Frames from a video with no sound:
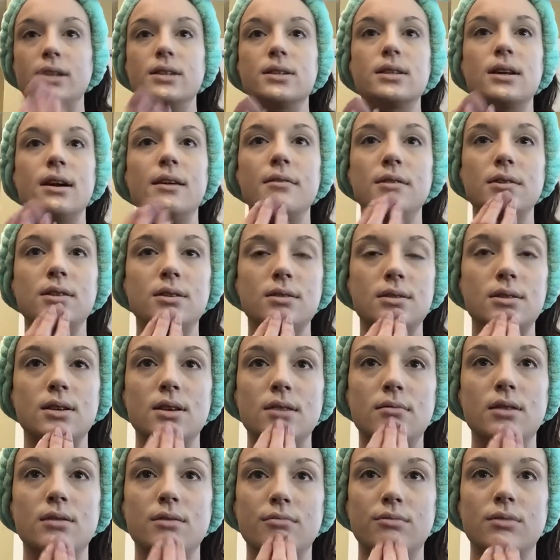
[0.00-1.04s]
just haven't used it
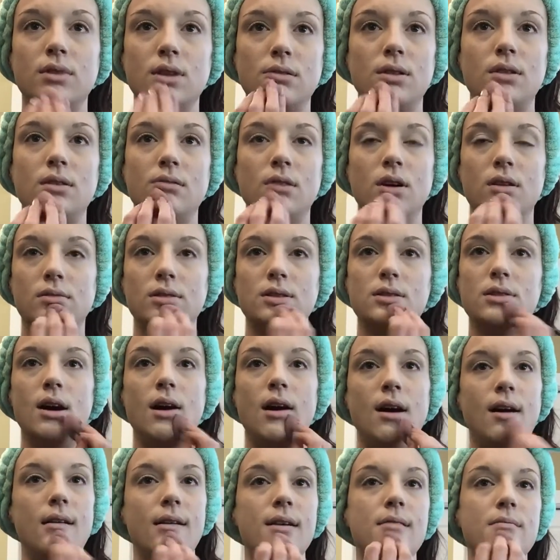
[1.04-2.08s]
in a really long
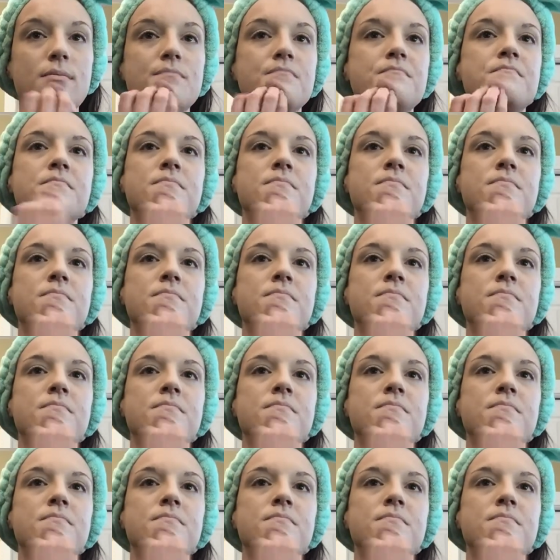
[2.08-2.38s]
time.